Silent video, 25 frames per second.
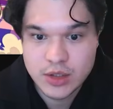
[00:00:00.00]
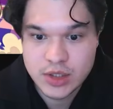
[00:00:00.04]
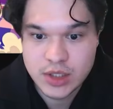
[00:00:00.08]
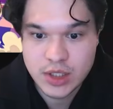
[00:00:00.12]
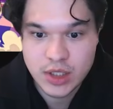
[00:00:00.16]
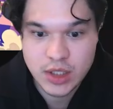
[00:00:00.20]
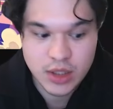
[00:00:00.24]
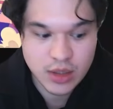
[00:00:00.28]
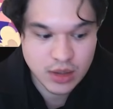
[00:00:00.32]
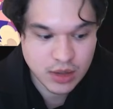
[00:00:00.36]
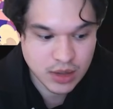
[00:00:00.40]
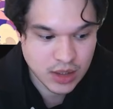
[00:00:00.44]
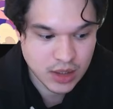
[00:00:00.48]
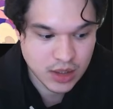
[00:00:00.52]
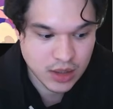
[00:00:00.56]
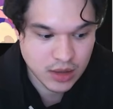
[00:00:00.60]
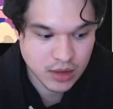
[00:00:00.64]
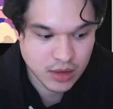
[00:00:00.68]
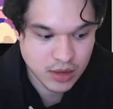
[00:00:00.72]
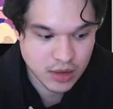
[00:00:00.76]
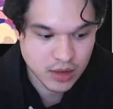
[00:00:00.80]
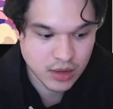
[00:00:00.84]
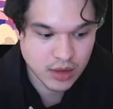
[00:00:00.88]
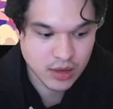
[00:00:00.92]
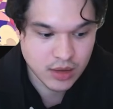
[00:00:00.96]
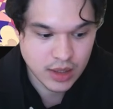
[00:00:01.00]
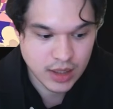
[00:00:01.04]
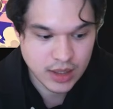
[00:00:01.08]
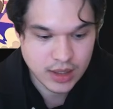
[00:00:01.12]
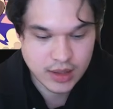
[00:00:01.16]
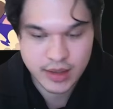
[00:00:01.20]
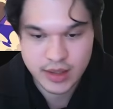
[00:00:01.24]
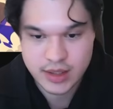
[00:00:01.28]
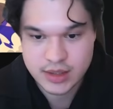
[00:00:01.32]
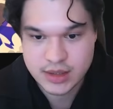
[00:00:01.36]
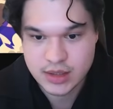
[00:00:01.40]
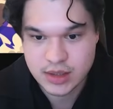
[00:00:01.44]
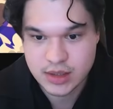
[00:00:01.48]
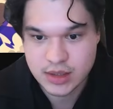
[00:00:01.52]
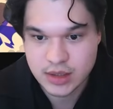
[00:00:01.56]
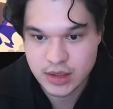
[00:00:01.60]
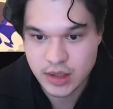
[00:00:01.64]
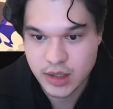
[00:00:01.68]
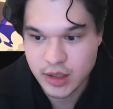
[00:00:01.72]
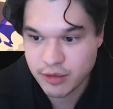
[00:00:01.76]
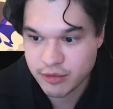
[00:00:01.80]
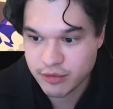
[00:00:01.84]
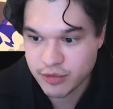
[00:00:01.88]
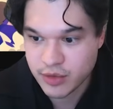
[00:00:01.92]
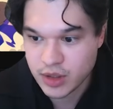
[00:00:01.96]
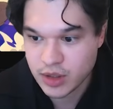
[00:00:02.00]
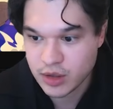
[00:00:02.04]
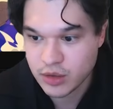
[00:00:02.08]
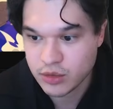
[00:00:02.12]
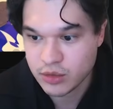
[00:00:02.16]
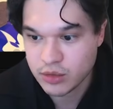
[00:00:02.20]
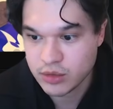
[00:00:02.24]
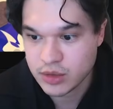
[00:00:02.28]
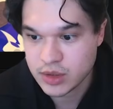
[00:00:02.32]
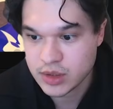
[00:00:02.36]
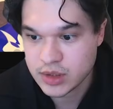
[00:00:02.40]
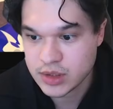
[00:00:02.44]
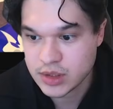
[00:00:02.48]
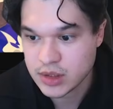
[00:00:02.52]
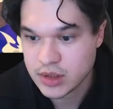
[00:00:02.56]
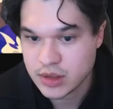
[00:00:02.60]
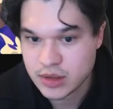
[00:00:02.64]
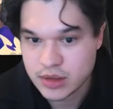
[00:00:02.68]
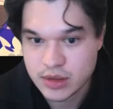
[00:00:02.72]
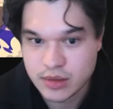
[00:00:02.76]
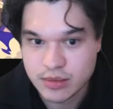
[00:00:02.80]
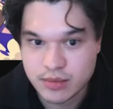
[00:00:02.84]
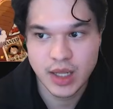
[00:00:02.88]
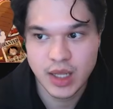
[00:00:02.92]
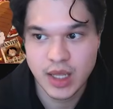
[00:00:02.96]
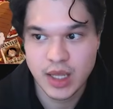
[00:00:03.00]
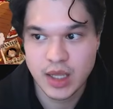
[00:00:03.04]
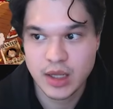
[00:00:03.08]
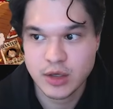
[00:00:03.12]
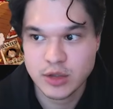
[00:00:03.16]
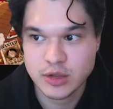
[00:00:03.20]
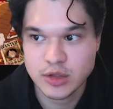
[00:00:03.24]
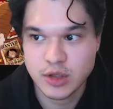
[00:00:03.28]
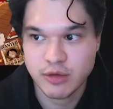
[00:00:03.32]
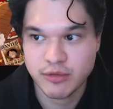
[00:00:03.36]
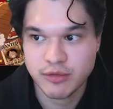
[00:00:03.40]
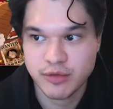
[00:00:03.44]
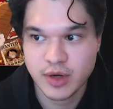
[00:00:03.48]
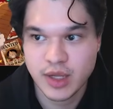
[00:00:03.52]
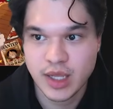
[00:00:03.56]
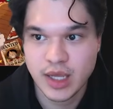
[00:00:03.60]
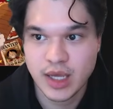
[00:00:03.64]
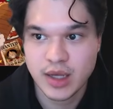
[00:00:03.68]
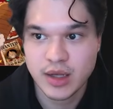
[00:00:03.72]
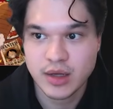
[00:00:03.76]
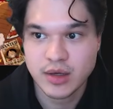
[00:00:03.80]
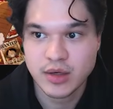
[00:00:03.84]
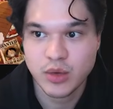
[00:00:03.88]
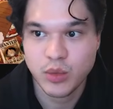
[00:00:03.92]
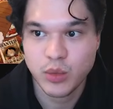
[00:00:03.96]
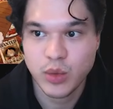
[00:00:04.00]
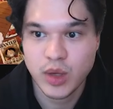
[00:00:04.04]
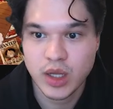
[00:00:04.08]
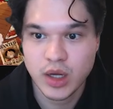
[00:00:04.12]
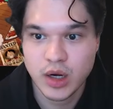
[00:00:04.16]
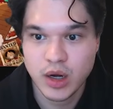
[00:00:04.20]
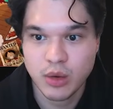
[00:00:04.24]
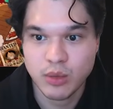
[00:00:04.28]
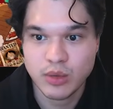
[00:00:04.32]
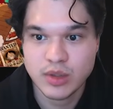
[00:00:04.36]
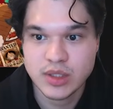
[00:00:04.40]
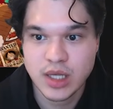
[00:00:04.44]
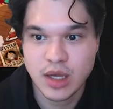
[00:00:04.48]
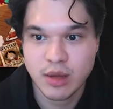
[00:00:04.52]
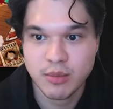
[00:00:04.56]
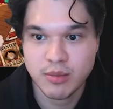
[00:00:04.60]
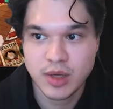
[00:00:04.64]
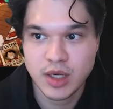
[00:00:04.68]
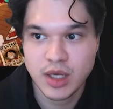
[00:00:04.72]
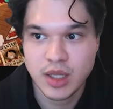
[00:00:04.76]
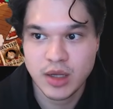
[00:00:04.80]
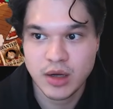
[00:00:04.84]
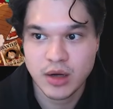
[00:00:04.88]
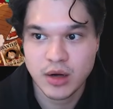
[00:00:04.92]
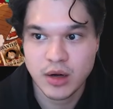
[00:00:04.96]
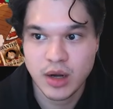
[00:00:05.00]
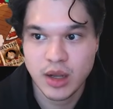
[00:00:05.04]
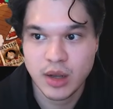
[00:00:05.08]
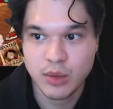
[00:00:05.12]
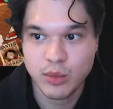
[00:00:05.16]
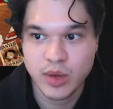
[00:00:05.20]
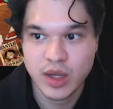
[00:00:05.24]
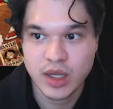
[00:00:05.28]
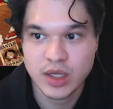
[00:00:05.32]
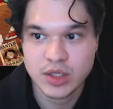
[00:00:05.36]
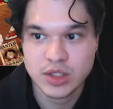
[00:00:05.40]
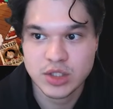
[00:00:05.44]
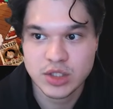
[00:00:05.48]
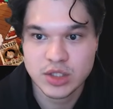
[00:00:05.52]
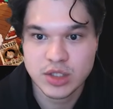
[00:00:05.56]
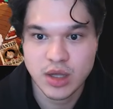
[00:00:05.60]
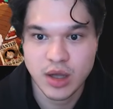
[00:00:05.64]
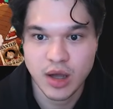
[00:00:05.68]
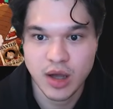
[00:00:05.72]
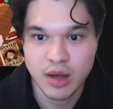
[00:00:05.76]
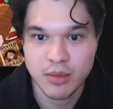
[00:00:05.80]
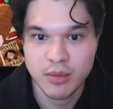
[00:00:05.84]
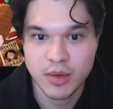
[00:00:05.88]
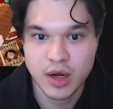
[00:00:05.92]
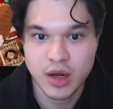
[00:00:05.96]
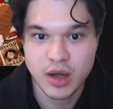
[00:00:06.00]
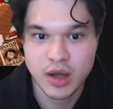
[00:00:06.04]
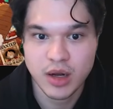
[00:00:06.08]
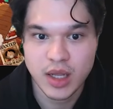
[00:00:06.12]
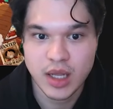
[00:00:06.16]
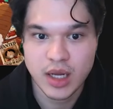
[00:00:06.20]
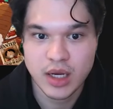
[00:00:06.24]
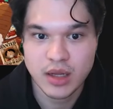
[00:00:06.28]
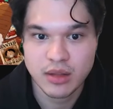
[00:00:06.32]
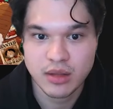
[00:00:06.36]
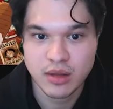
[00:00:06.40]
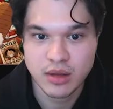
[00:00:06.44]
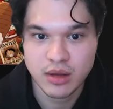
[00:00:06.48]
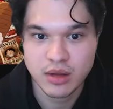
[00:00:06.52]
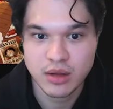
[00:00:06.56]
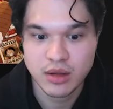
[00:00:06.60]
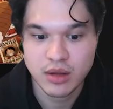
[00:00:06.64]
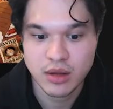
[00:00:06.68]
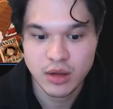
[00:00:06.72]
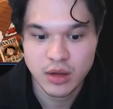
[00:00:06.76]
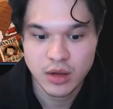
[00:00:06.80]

see here, like this is, look how freaking cool this is. And again, don't forget, we can always come in here and we can just comment on anything.